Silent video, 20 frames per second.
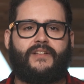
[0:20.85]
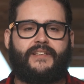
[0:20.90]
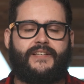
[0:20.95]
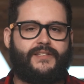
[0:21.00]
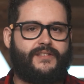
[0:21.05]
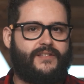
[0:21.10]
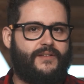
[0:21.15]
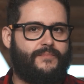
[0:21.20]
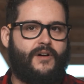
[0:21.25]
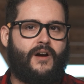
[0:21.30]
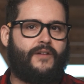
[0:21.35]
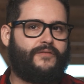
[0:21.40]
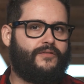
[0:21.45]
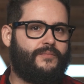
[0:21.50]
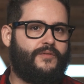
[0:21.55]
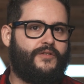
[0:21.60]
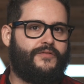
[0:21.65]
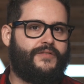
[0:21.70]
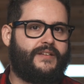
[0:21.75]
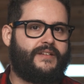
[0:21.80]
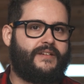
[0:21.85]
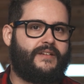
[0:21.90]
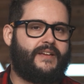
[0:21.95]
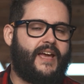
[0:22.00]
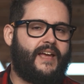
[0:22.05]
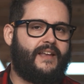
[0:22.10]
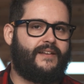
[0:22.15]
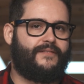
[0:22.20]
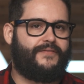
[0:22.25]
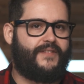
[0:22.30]
at least the Marvel movie to
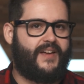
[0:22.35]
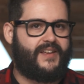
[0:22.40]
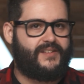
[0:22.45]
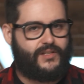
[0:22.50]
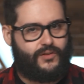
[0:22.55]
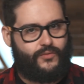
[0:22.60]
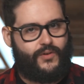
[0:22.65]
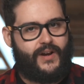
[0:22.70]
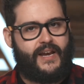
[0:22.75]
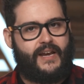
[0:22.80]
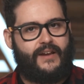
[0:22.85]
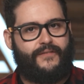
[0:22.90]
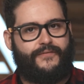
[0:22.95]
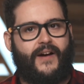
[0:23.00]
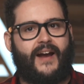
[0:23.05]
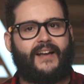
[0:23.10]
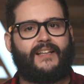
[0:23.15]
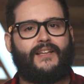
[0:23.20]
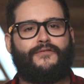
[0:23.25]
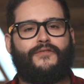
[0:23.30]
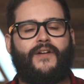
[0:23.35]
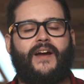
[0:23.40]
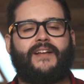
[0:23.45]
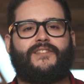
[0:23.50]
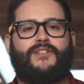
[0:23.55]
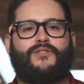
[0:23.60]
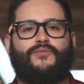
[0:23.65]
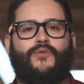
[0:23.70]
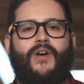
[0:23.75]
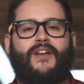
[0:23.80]
end Phase 3, finally finds
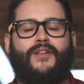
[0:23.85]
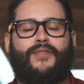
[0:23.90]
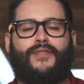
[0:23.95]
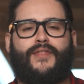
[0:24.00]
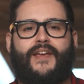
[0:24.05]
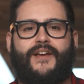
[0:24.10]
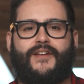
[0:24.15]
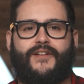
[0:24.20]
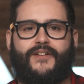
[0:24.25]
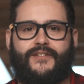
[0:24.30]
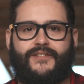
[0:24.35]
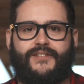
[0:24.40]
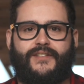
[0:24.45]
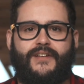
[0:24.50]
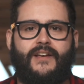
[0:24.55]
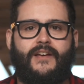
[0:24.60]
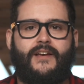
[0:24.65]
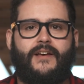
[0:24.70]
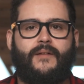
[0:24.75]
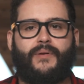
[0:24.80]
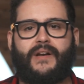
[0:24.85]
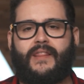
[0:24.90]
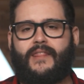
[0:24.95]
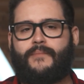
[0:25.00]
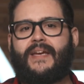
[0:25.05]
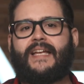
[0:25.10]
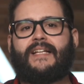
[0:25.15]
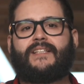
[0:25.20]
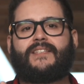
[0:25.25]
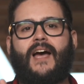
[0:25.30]
its way to theaters. But in the
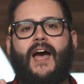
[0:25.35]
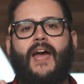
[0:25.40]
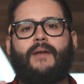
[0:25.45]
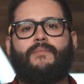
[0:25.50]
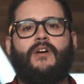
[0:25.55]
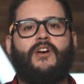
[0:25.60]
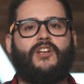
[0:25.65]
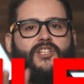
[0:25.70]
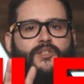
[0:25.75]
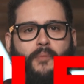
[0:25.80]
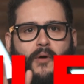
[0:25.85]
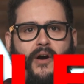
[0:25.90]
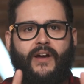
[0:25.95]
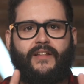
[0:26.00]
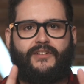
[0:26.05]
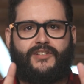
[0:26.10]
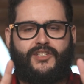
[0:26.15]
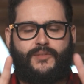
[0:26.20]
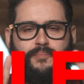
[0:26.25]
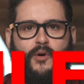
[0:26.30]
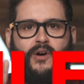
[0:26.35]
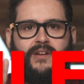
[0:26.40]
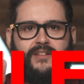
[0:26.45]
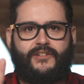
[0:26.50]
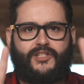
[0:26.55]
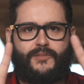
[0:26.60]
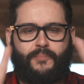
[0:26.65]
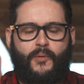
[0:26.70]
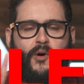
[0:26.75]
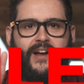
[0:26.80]
meantime, spoilers,
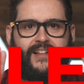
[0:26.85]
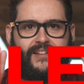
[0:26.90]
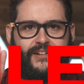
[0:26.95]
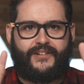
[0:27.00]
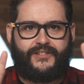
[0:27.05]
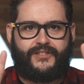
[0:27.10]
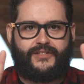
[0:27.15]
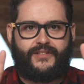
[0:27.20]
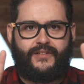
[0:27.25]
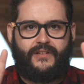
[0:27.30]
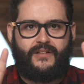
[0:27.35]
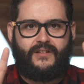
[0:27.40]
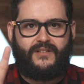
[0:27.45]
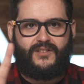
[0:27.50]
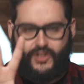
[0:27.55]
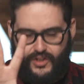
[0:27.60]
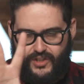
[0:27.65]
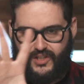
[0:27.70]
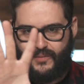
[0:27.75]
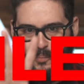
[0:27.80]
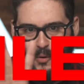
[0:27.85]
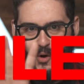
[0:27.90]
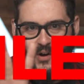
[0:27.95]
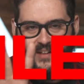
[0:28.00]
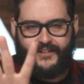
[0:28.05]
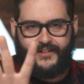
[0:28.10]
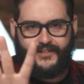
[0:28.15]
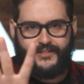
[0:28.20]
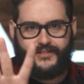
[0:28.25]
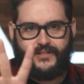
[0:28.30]
spoilers, spoilers! S
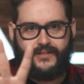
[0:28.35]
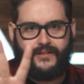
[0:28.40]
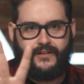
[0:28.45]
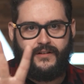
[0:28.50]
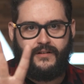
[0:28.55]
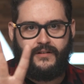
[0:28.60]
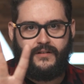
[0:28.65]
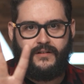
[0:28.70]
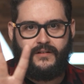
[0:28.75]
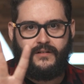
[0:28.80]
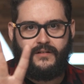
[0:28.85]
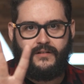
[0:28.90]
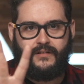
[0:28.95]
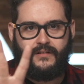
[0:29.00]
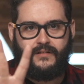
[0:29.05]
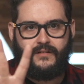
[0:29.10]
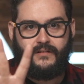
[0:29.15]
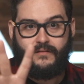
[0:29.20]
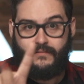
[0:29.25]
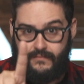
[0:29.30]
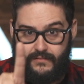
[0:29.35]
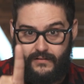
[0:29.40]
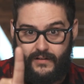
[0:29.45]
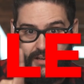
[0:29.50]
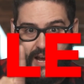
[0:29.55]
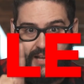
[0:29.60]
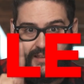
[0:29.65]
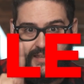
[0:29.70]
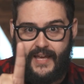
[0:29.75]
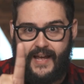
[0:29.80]
spoilers. You got